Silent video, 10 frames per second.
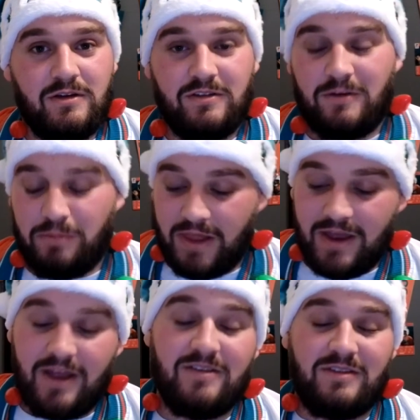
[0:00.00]
to play
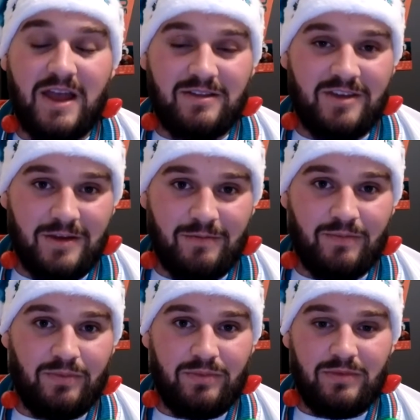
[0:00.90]
against that team
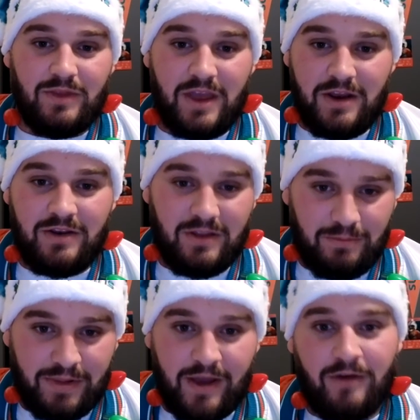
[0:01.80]
in
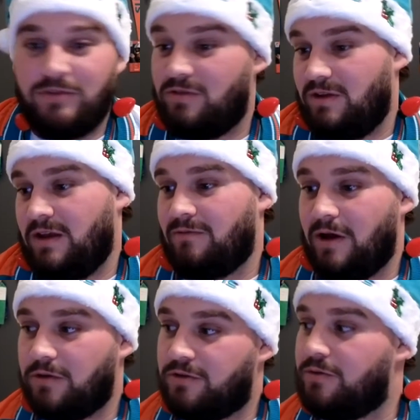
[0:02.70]
playoffs en
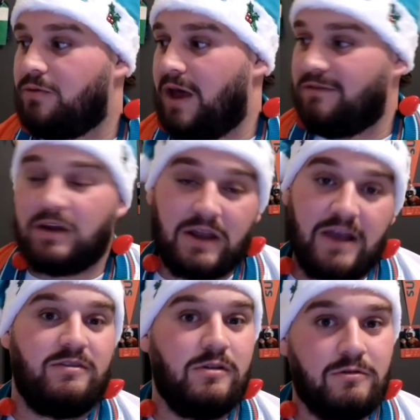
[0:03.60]
route to having a
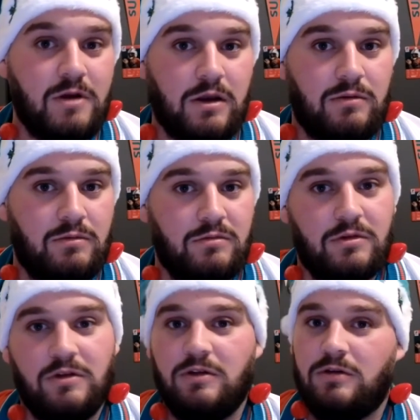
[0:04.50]
nice little run?
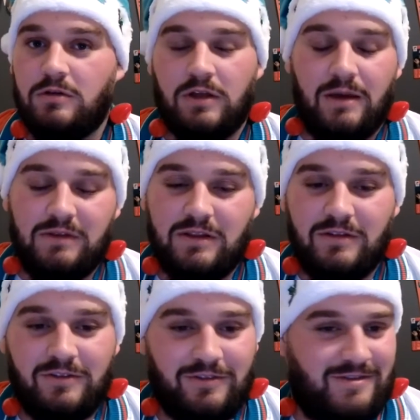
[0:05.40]
I mean,
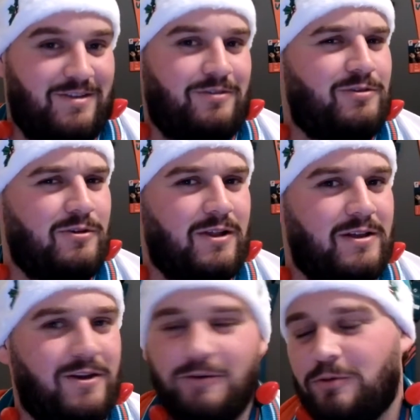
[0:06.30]
the storyline
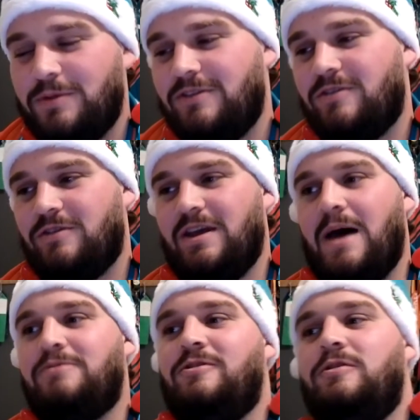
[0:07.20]
there would be just
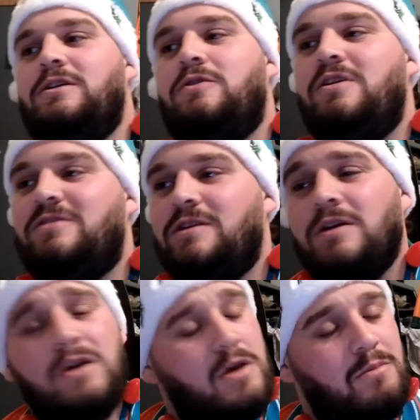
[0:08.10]
absolutely crazy.
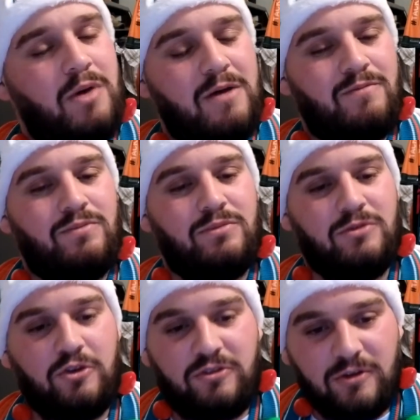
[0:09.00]
But
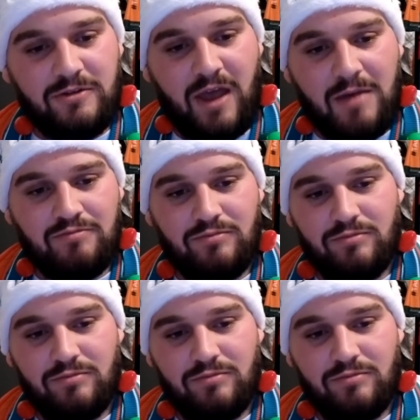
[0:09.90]
there's still time.